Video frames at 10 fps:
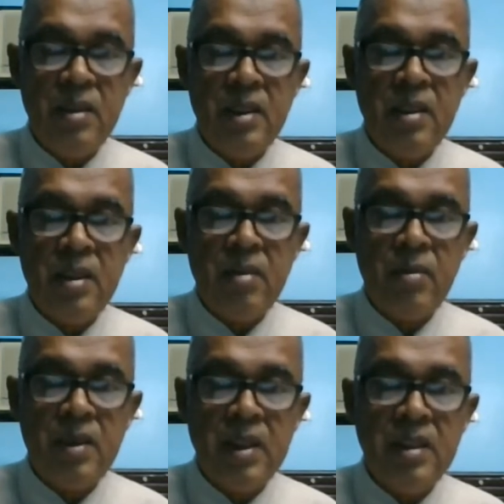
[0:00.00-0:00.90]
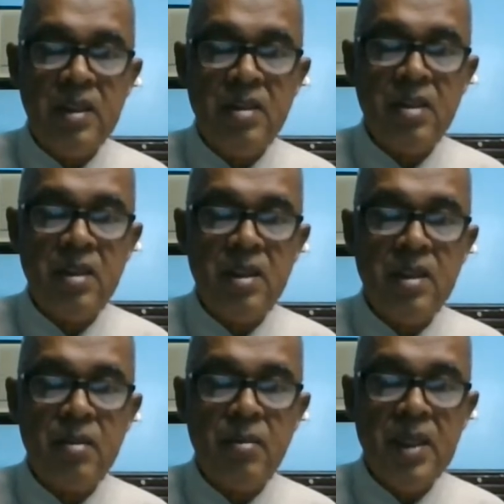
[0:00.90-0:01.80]
interpretations
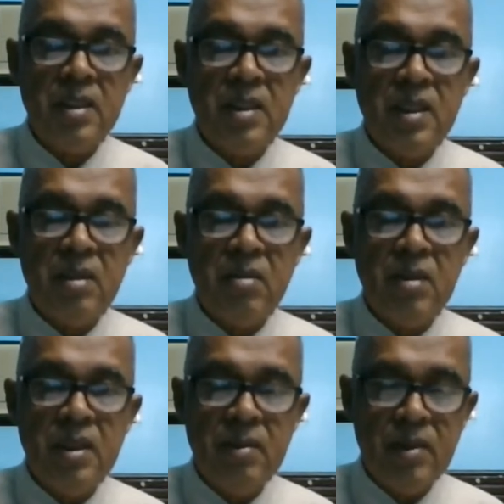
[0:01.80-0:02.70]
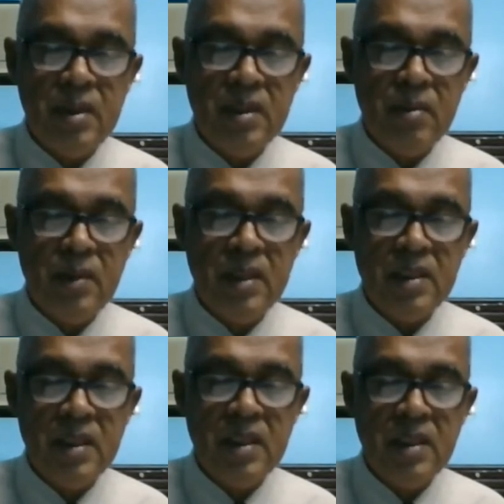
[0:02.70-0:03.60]
is mentioned. Whatever is
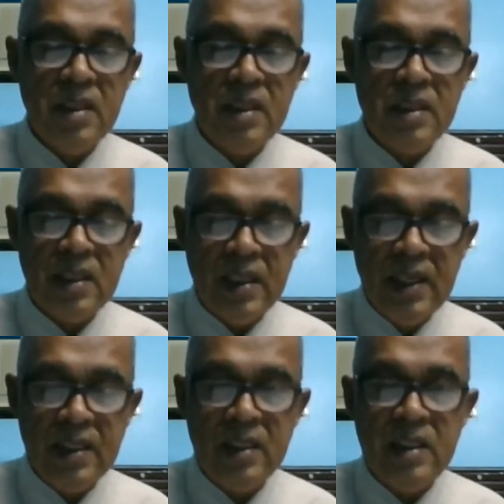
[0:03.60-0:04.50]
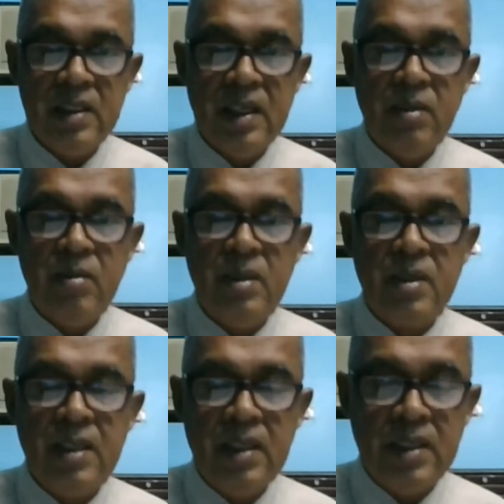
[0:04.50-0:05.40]
mentioned is like this. I will be
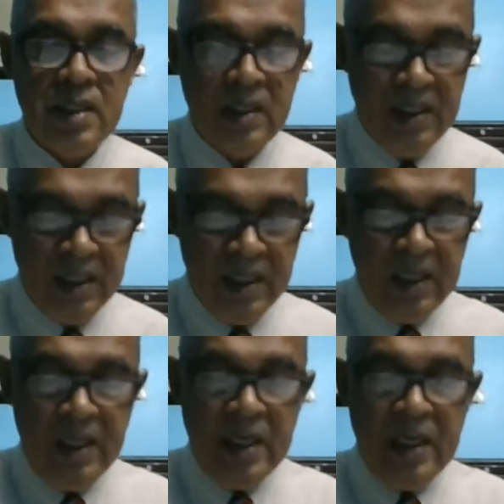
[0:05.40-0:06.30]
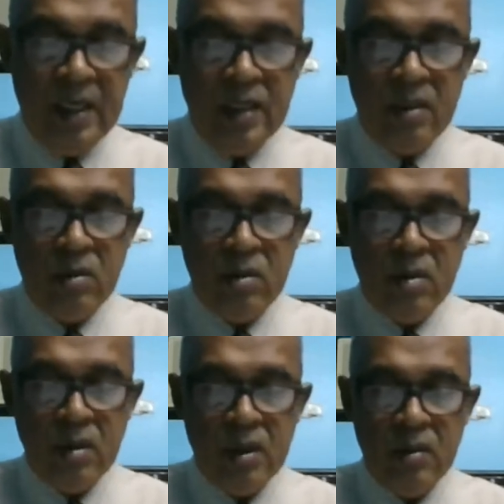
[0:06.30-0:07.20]
stating, and
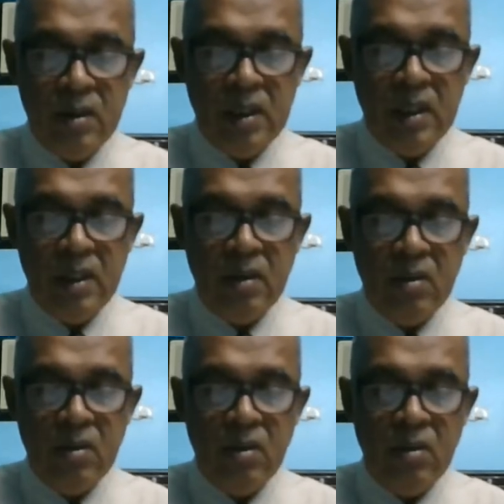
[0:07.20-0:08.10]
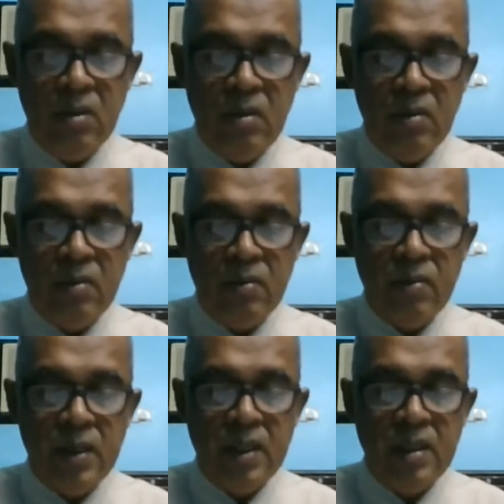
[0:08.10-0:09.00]
throughout the whole
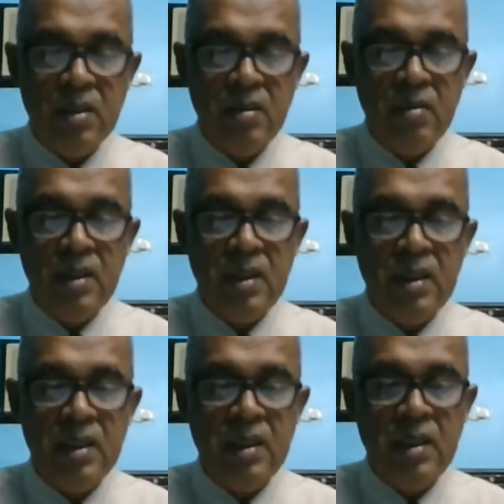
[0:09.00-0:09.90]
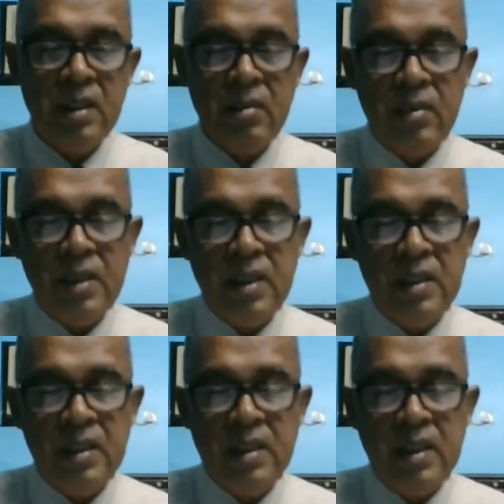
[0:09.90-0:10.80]
part of the
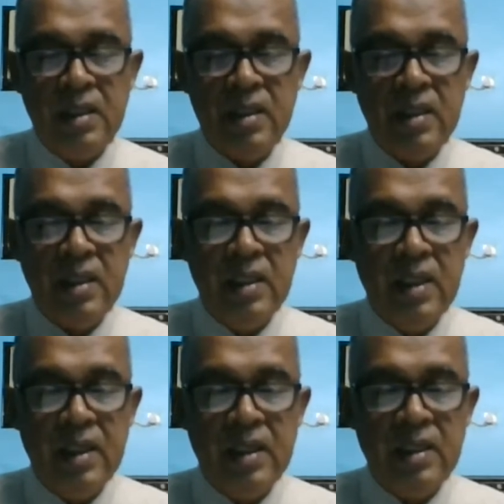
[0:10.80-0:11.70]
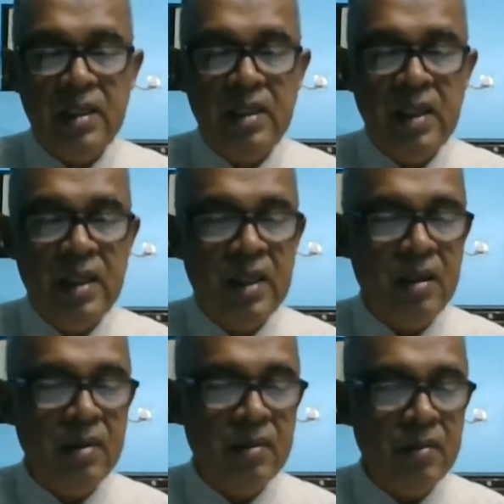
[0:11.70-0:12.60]
interpretation, I see that
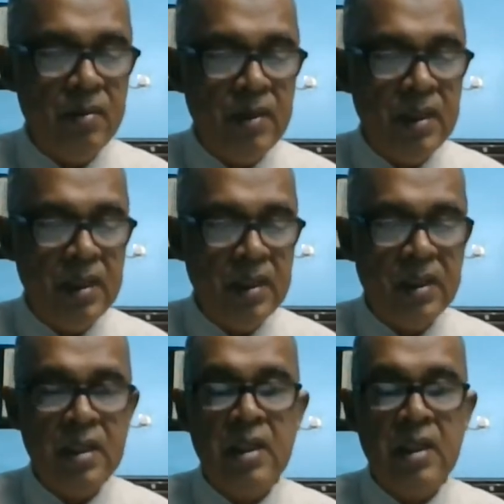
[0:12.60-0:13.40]
they make